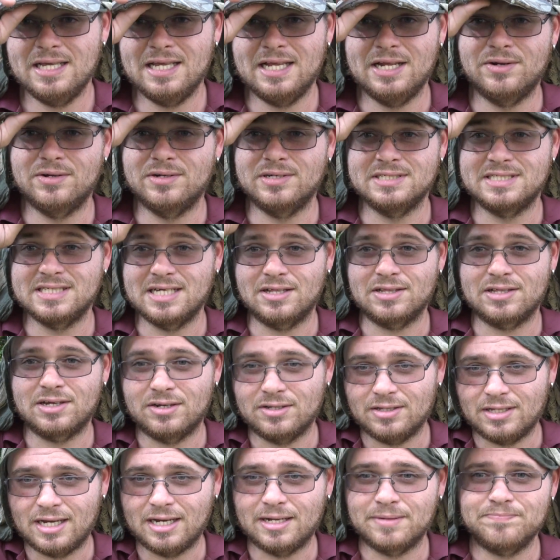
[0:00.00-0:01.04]
here in South
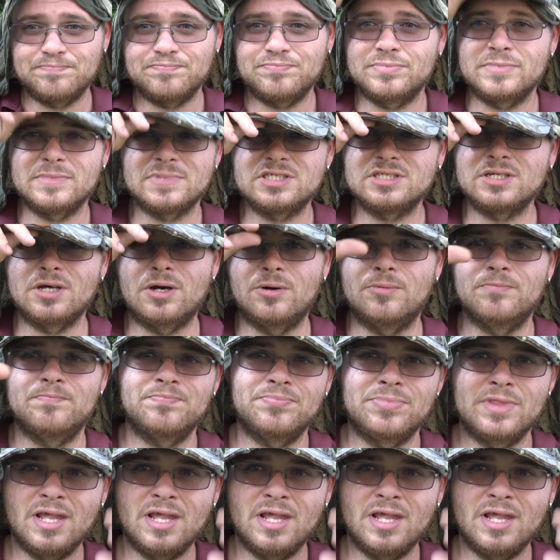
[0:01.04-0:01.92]
Carolina. So,